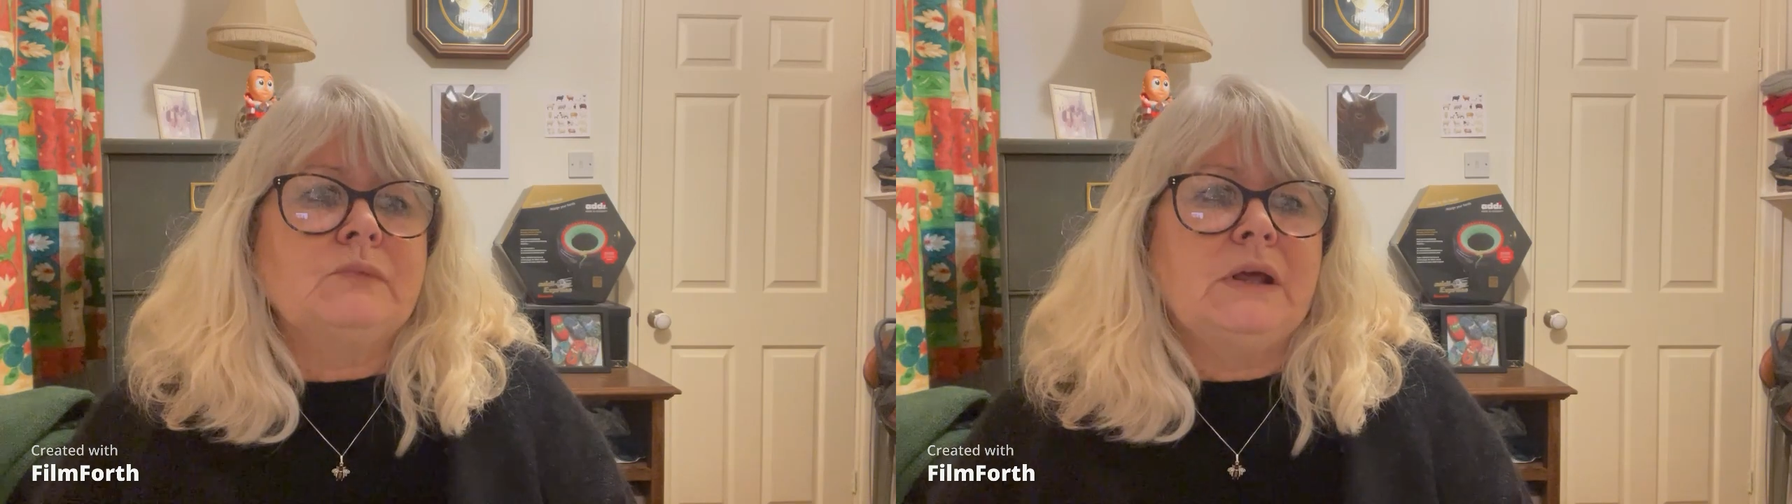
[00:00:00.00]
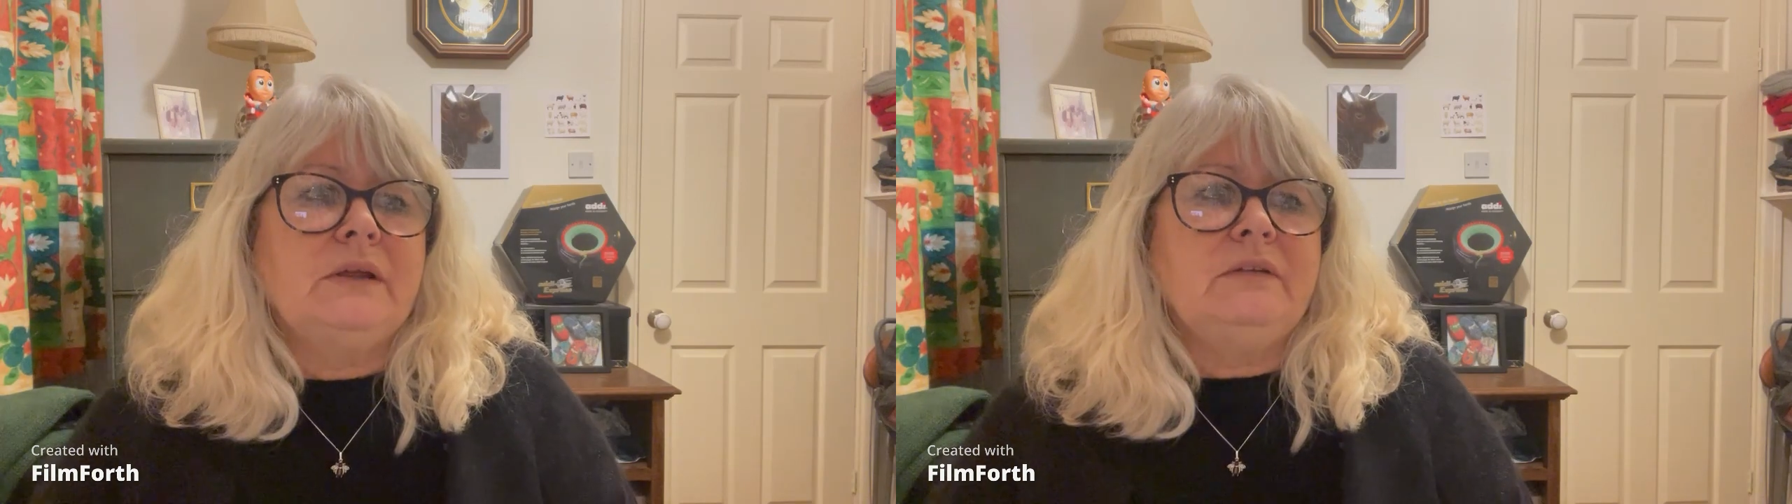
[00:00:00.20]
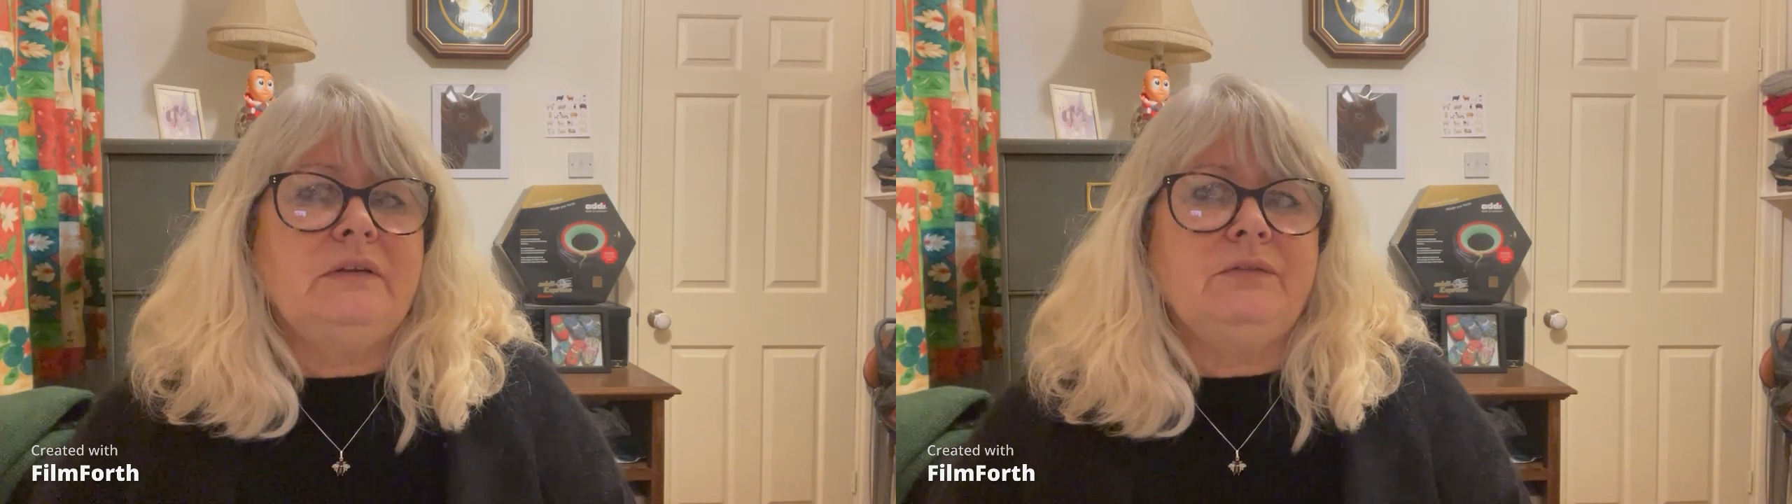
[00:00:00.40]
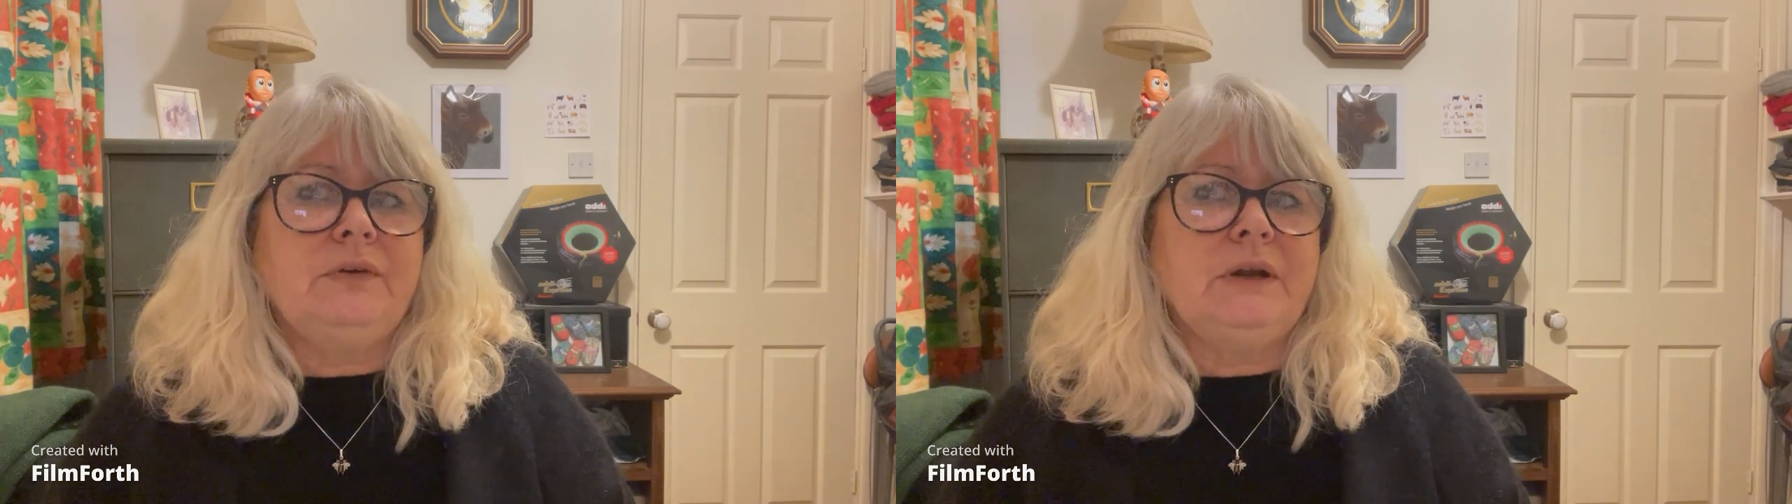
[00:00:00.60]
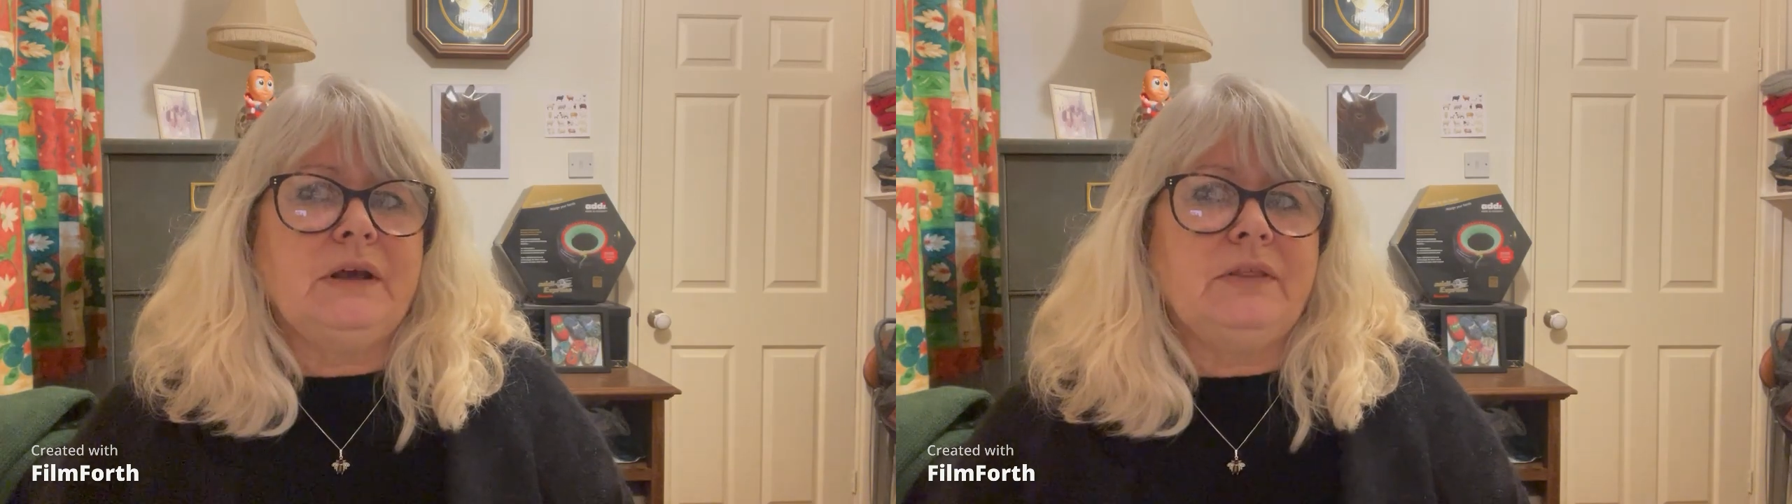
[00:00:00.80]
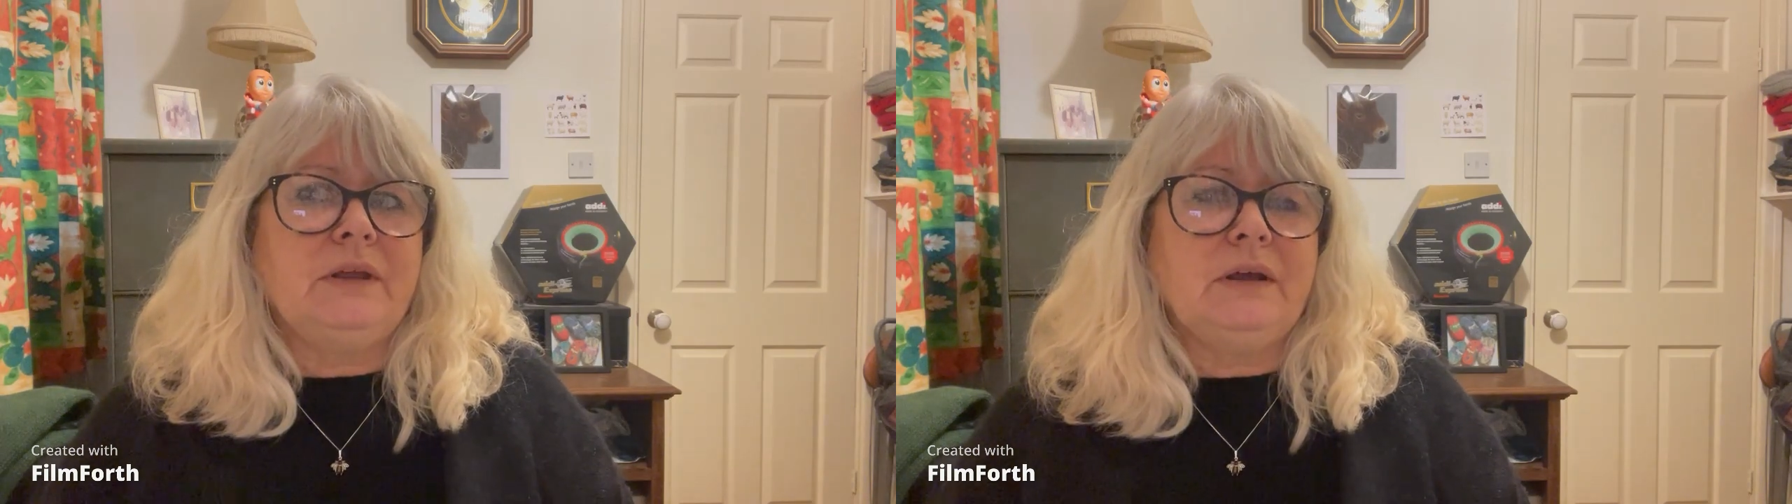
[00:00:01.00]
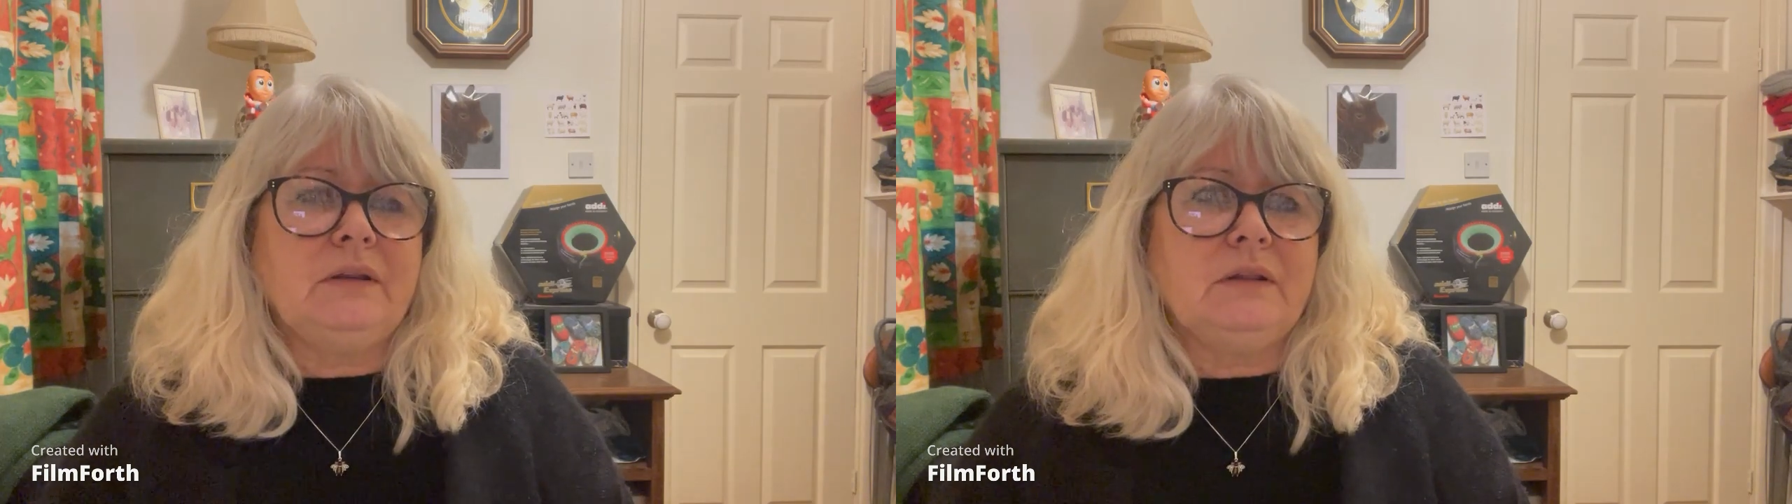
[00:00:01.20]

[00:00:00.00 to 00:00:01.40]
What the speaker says: Symphony, I think,